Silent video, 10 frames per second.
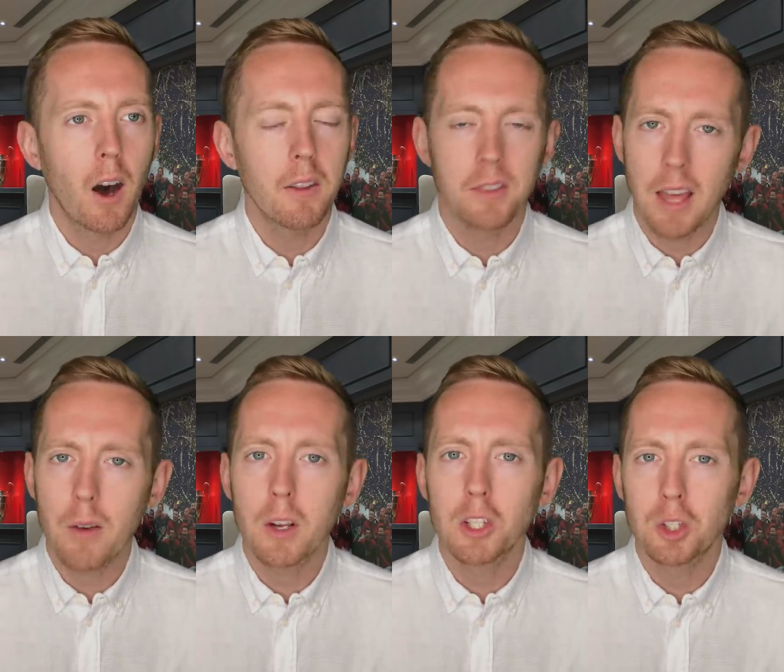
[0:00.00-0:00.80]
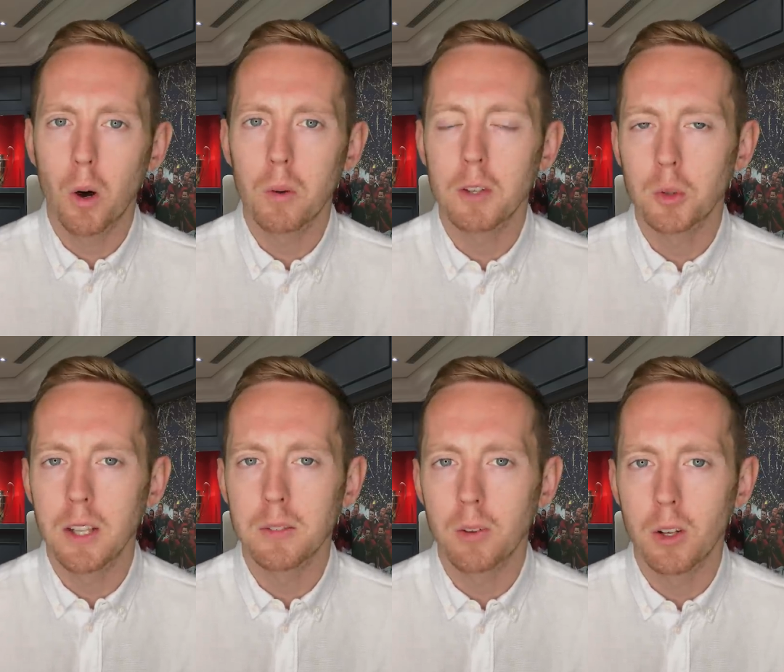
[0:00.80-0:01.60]
either they're in control of the
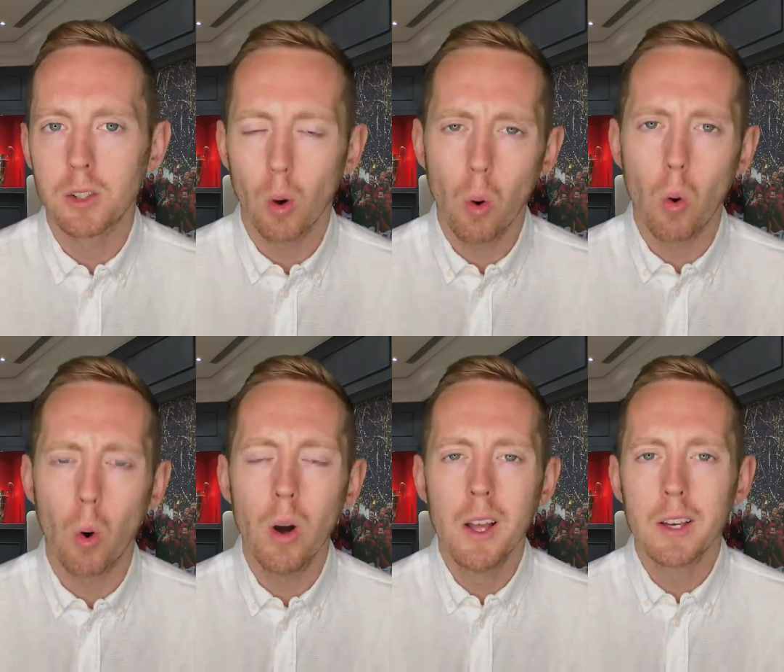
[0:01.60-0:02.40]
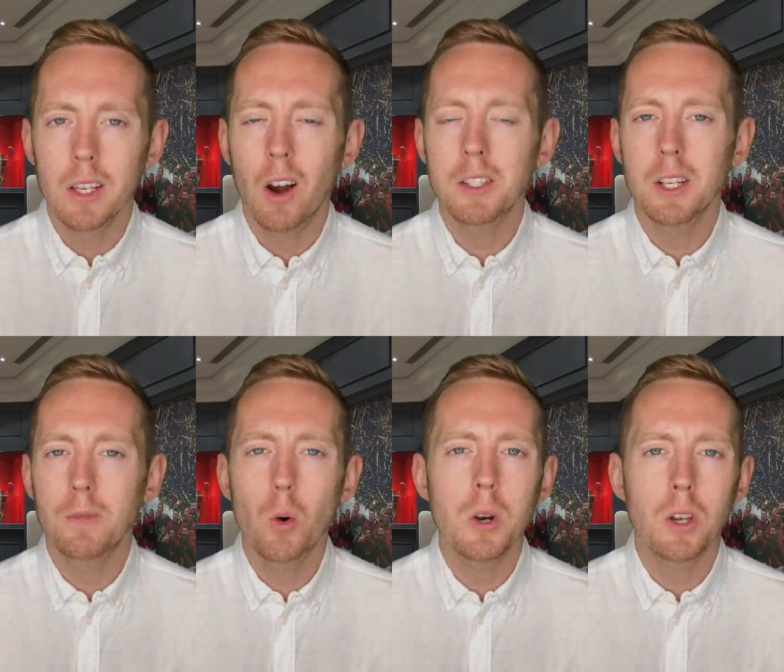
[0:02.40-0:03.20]
transfers or United
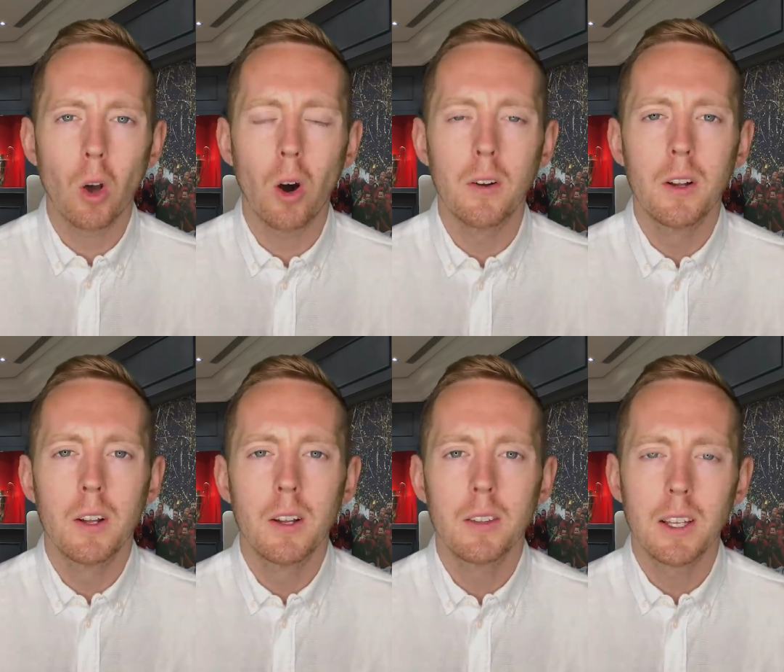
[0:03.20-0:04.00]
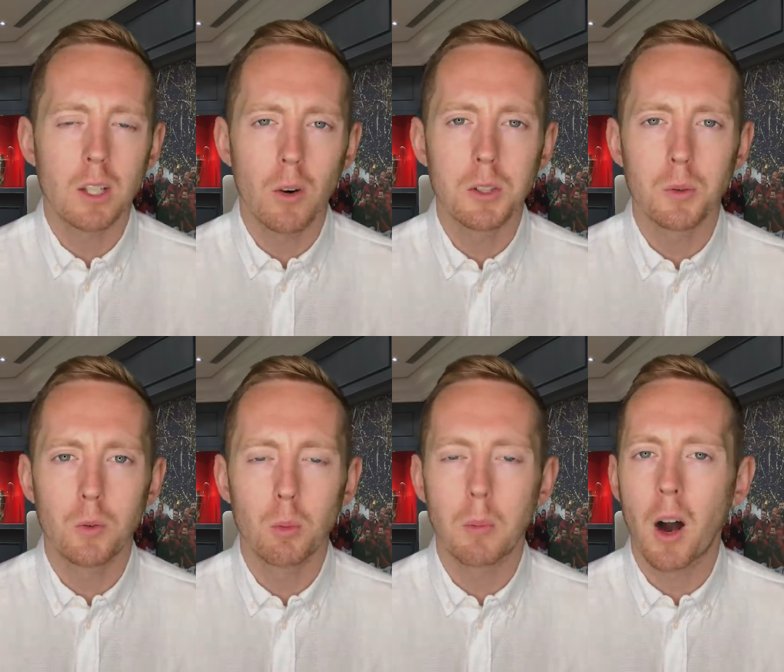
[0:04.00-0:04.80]
have already got their director of
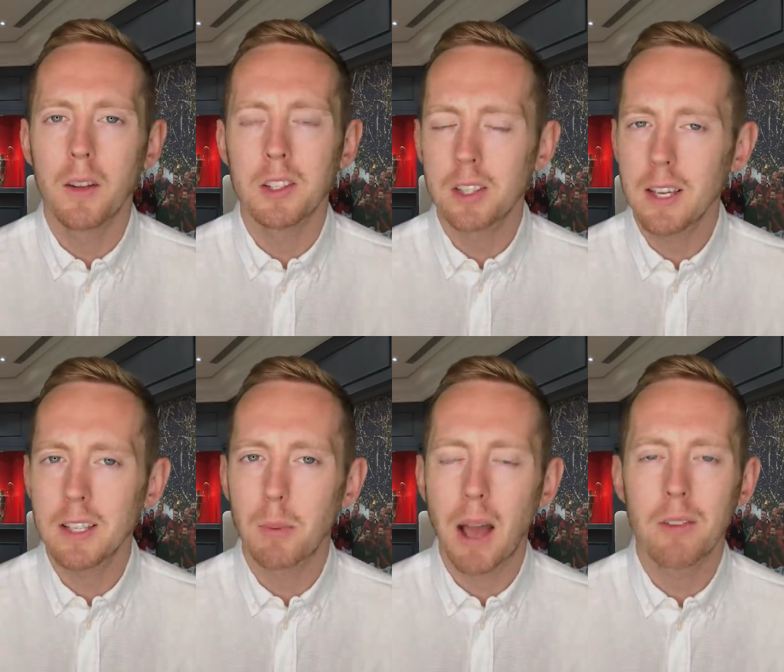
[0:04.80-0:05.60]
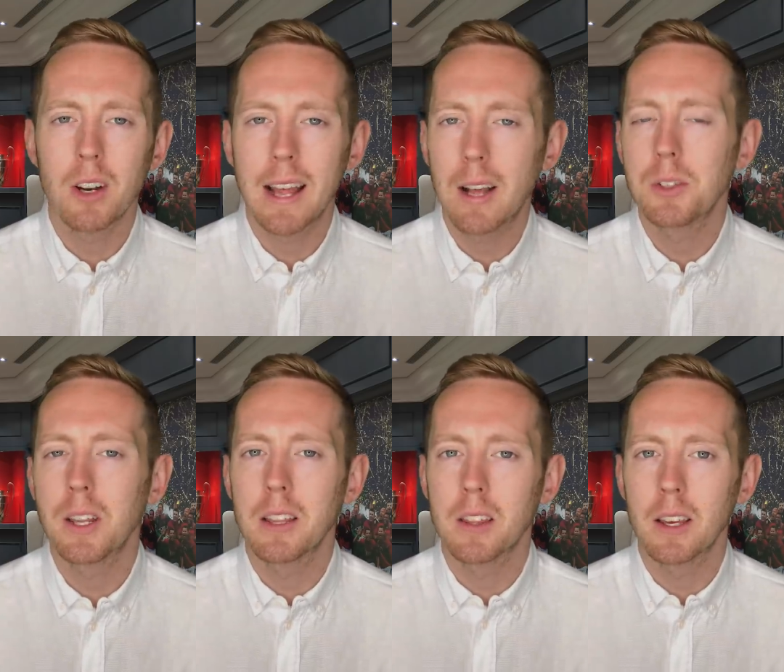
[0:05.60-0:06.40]
football behind the scenes but haven't announced
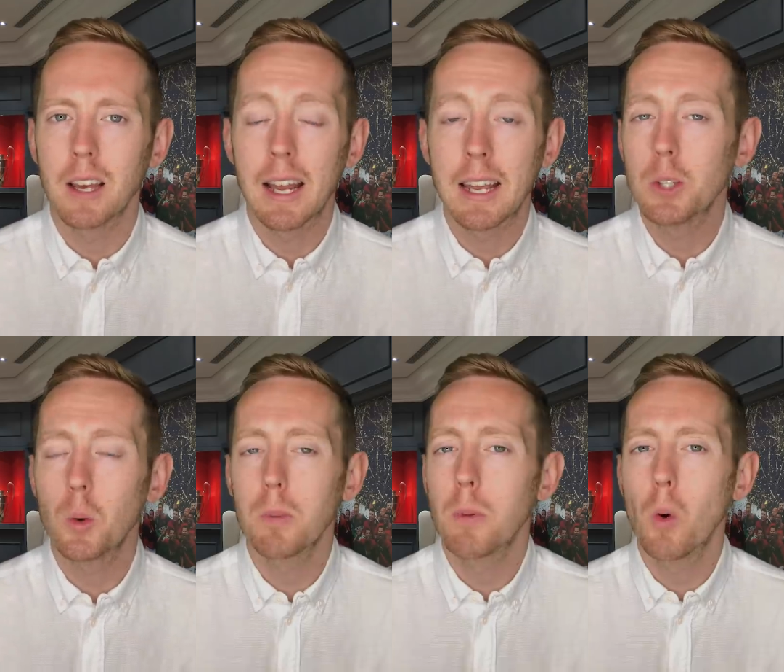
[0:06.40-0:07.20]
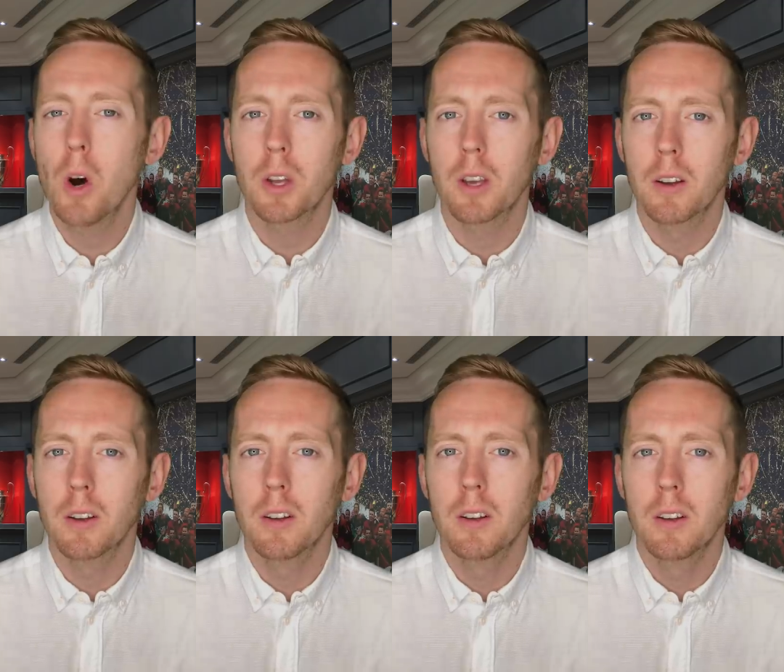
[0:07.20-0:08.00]
anything and he's already been working.
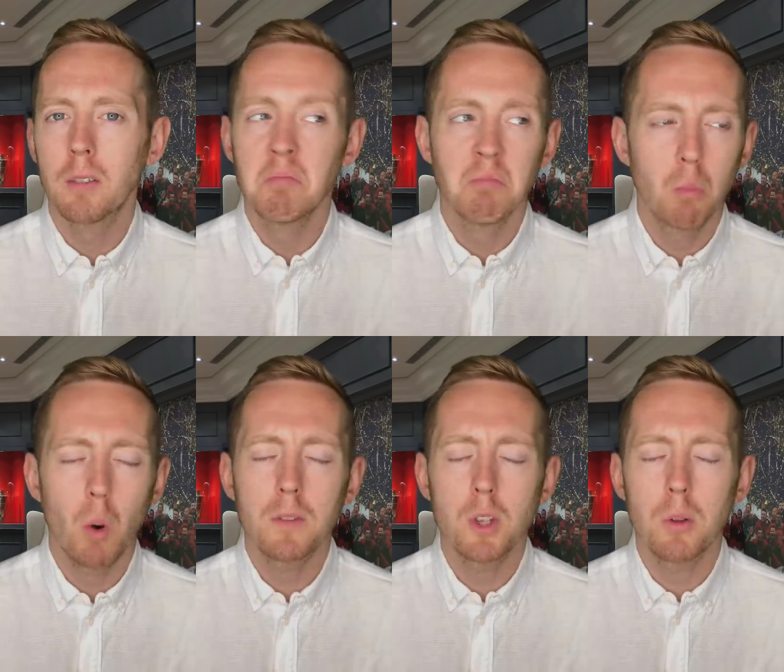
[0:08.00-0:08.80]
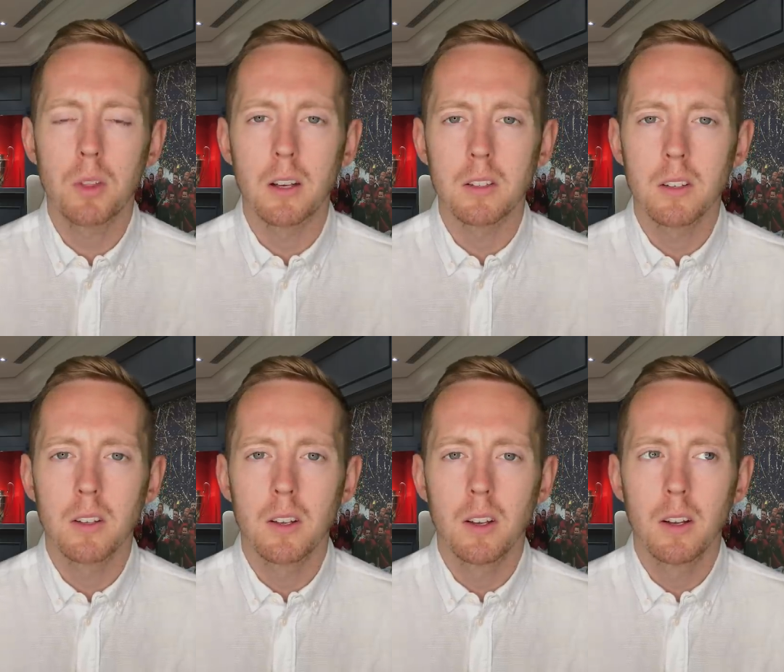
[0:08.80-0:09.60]
One of two things.
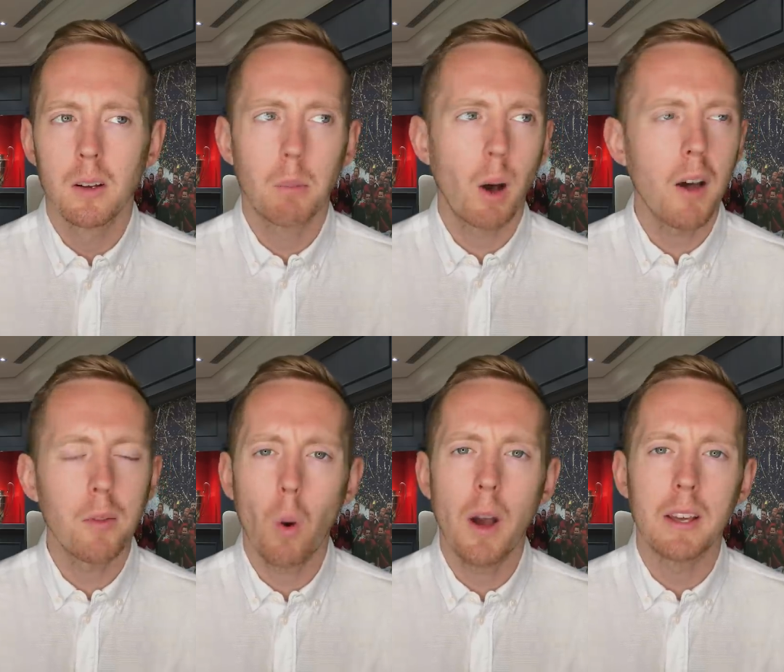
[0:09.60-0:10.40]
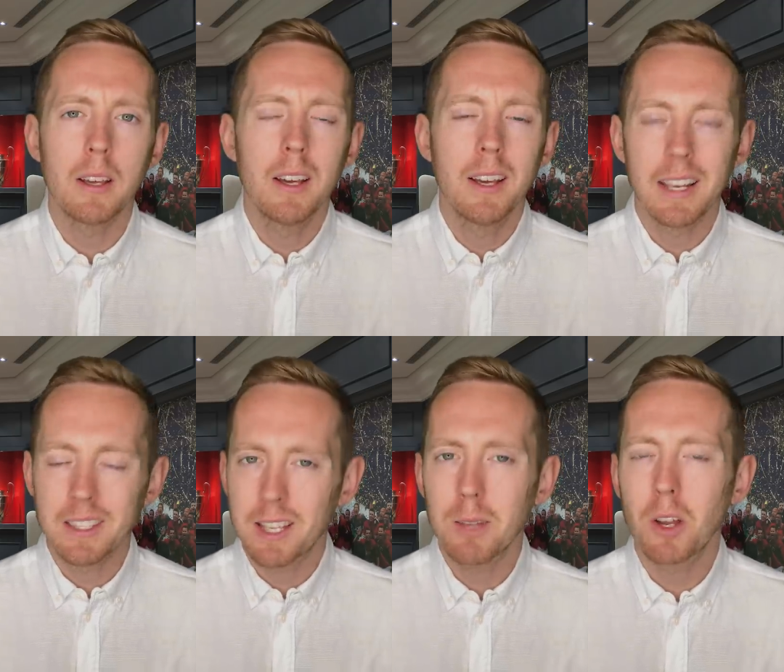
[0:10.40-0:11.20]
But either way,
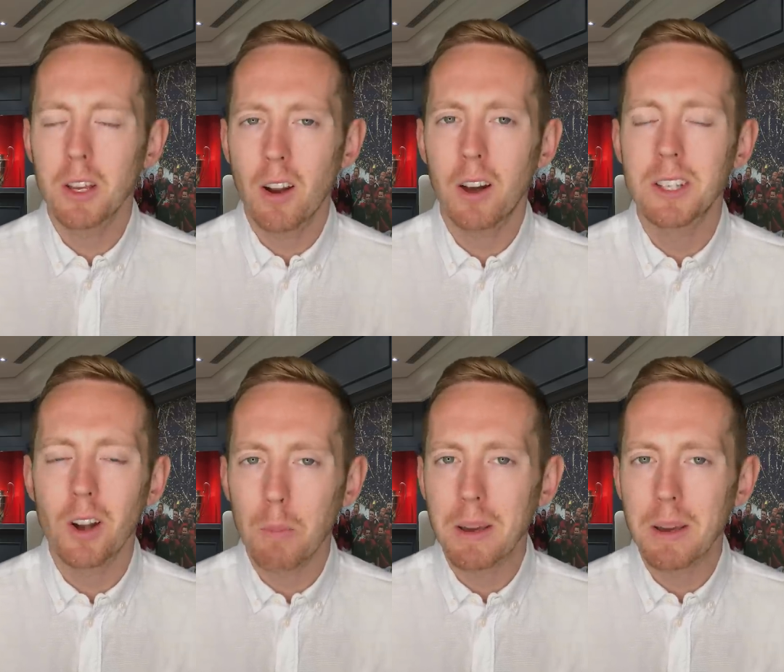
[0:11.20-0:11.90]
it seems like United are